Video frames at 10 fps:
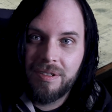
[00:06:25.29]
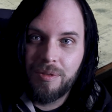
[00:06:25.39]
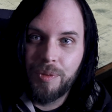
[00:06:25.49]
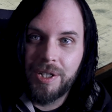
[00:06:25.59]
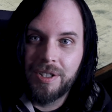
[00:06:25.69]

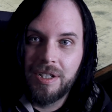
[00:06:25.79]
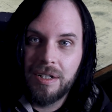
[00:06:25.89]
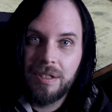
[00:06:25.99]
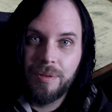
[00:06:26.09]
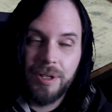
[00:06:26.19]
we could not
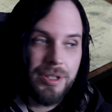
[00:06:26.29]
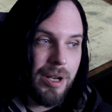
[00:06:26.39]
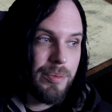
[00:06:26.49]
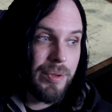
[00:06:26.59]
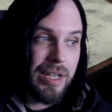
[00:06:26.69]
do our
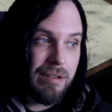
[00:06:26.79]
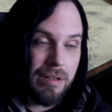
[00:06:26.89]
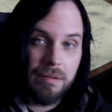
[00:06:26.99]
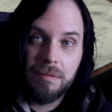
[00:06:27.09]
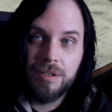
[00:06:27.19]
jobs without it.
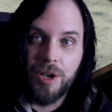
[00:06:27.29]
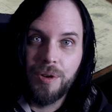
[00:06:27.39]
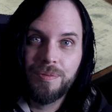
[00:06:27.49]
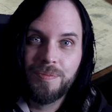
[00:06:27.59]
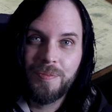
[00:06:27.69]
So
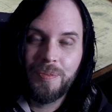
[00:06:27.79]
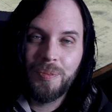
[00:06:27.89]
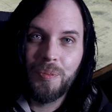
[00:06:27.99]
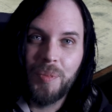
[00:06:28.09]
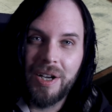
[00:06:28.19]

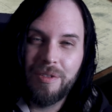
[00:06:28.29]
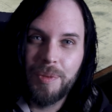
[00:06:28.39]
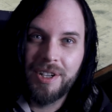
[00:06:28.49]
bye, everybody.